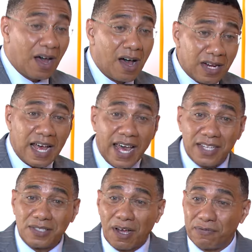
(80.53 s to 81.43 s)
All
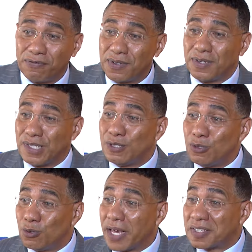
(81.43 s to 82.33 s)
kinds of
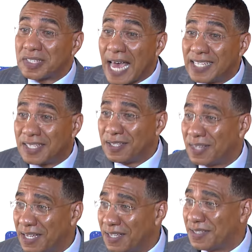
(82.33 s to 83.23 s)
new exciting
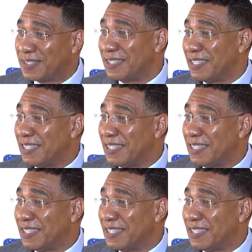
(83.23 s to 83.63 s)
things